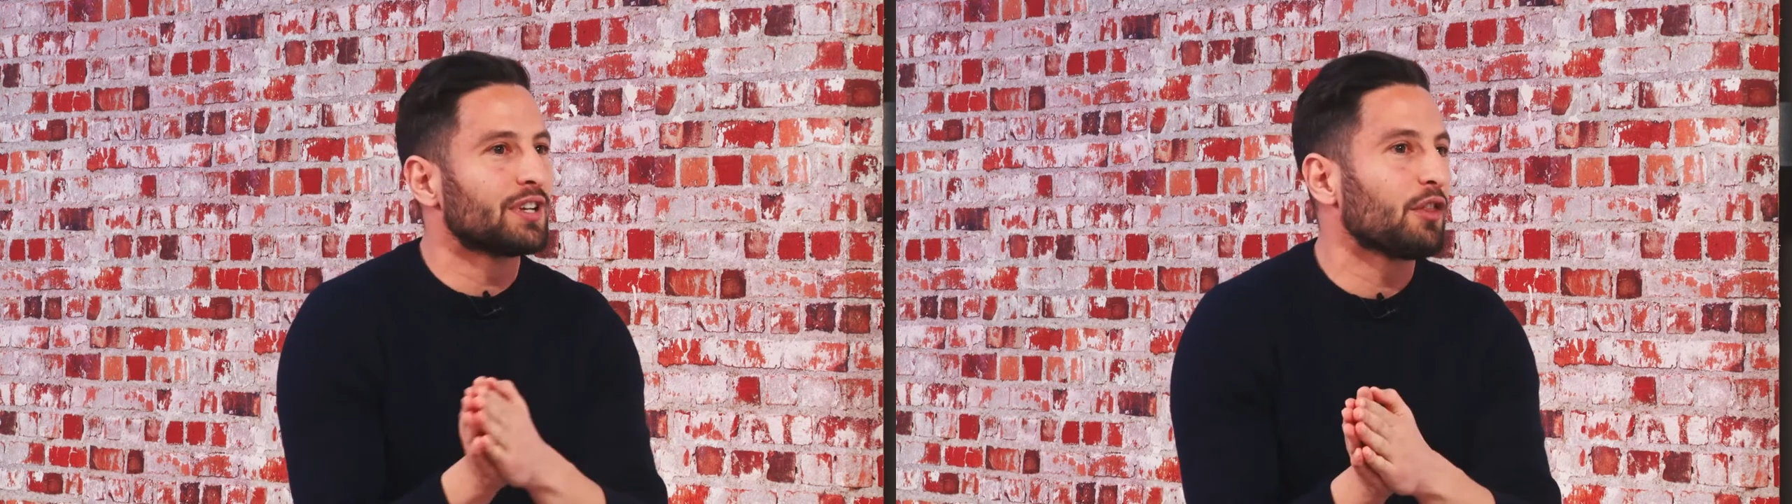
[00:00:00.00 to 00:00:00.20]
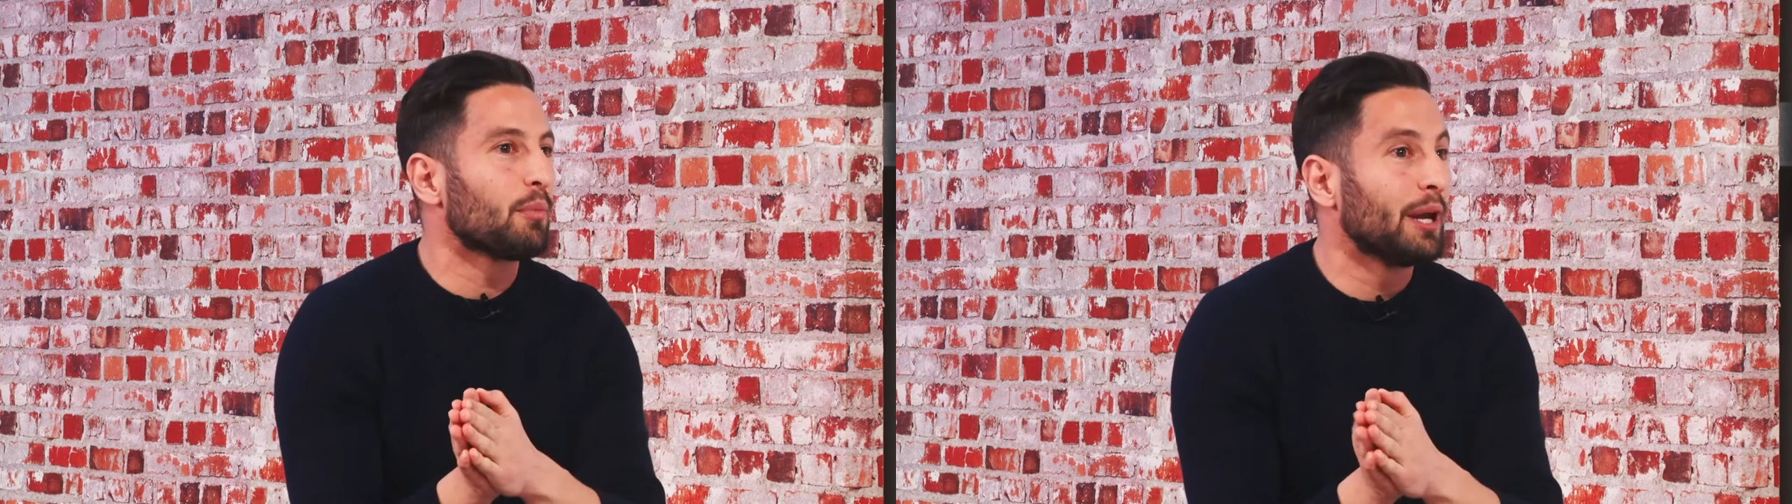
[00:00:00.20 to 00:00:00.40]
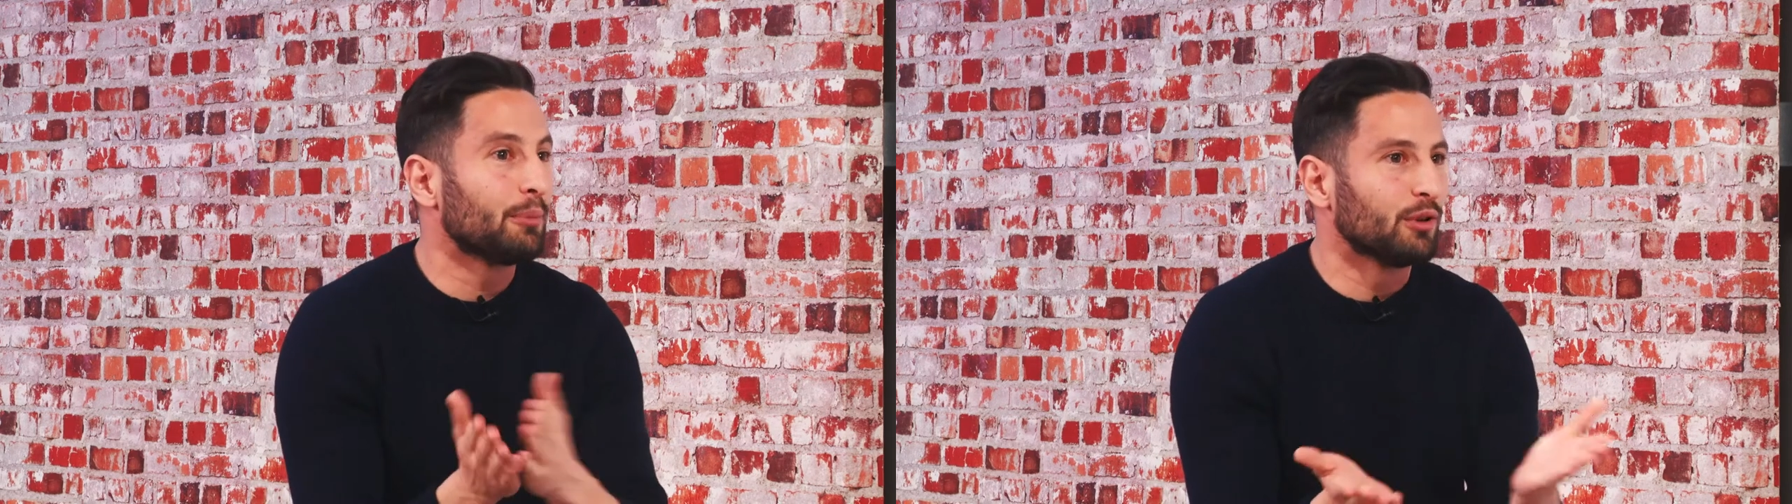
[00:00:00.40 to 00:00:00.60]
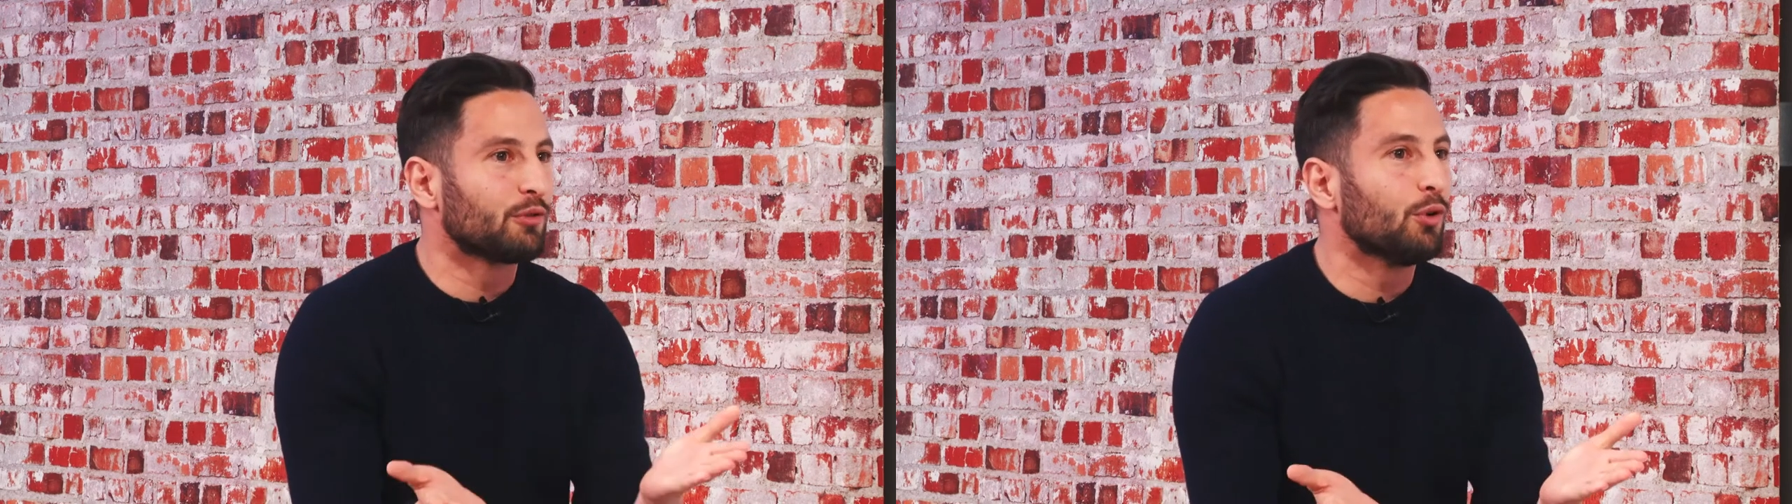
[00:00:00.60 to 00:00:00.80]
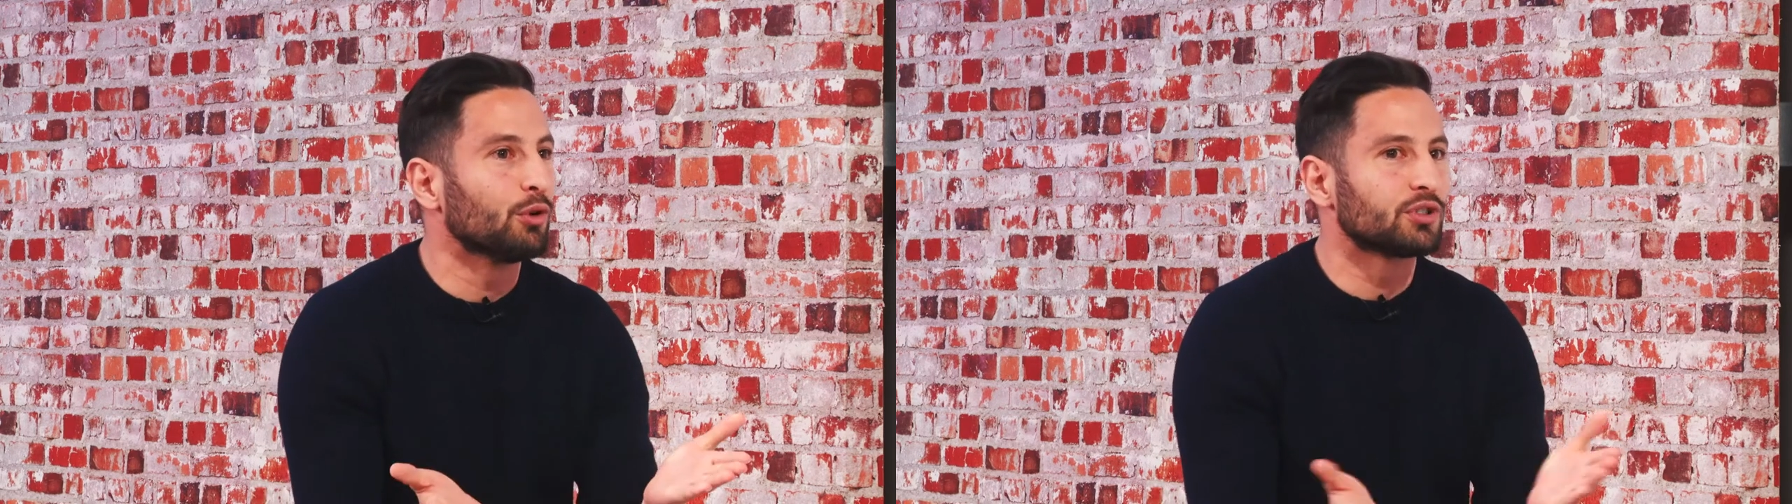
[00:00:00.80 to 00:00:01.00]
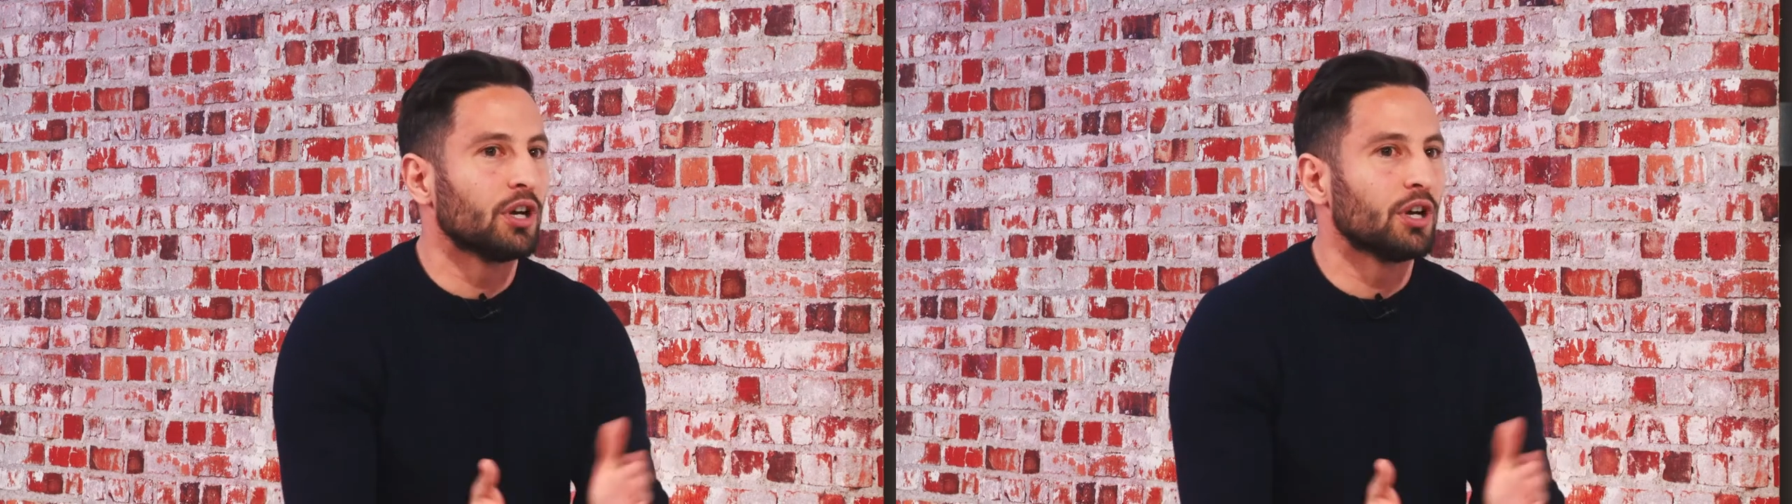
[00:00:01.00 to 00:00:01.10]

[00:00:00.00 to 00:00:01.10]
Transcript: than other people, of course.